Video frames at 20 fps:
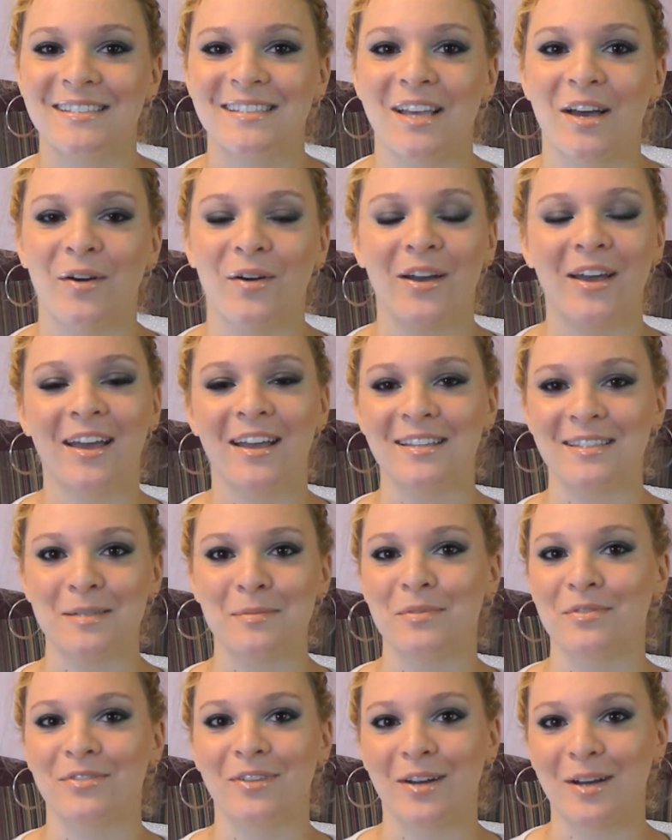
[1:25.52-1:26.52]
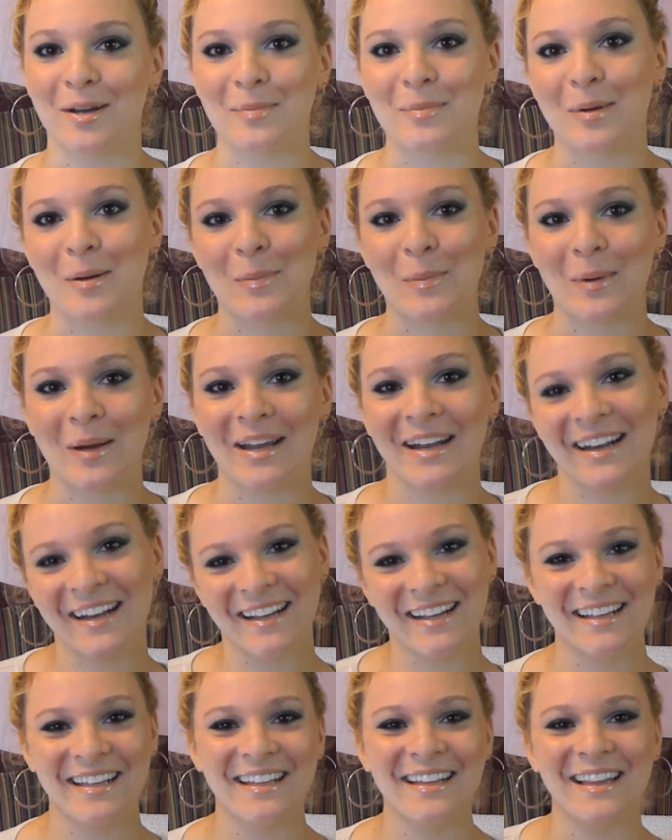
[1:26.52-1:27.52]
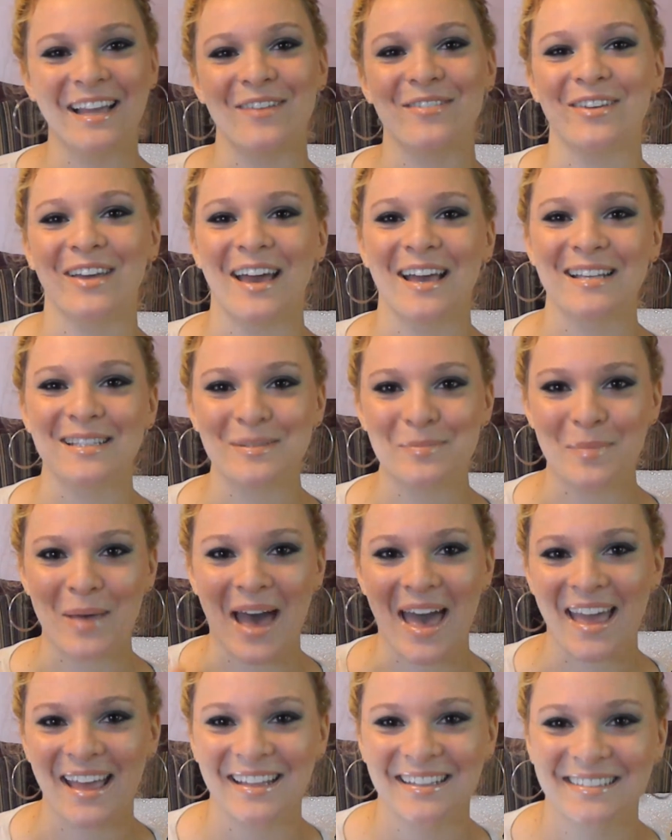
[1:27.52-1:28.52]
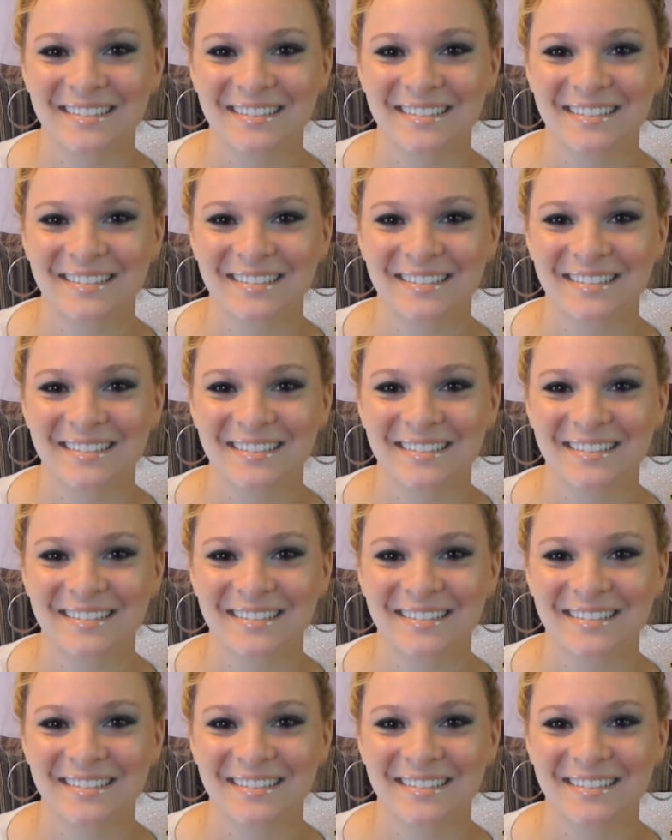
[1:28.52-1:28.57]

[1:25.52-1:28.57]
so it seemed very appropriate. Love you guys. Bye.